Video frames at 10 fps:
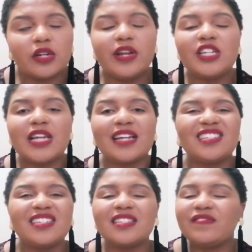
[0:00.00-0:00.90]
Career
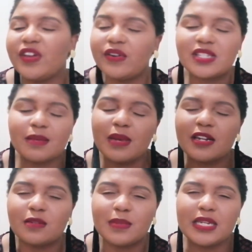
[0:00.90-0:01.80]
Junction is very
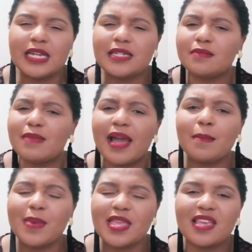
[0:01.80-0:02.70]
similar to Peanut in my
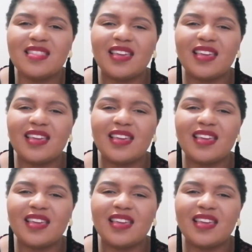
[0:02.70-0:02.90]
opinion.